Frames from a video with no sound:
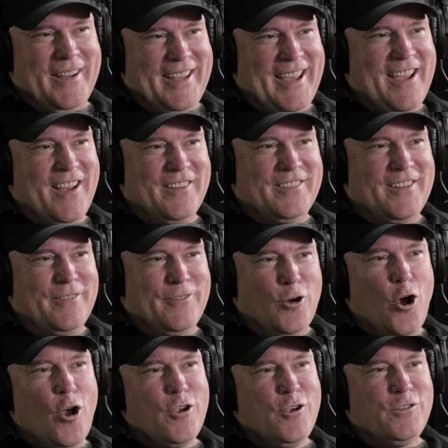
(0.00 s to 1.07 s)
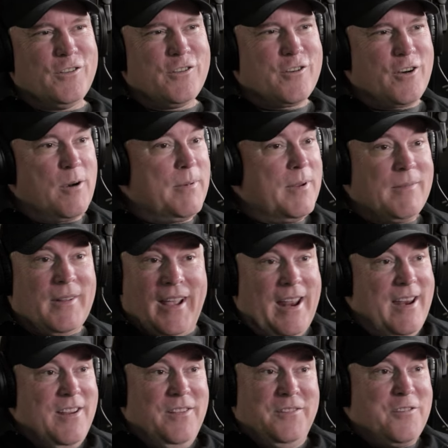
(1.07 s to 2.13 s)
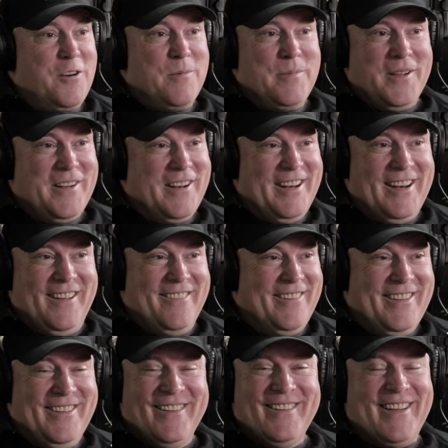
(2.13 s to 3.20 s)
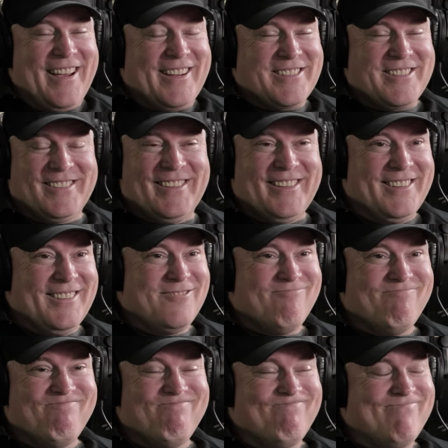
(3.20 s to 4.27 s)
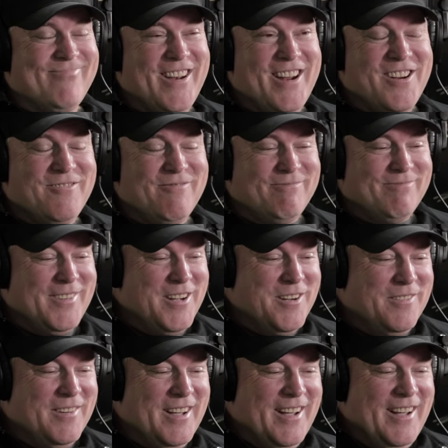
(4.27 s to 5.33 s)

chaos stuff. They're all using Sharpie. I'm like, I didn't use Sharpie on any of it. Not a Sharpie in sight. No, no.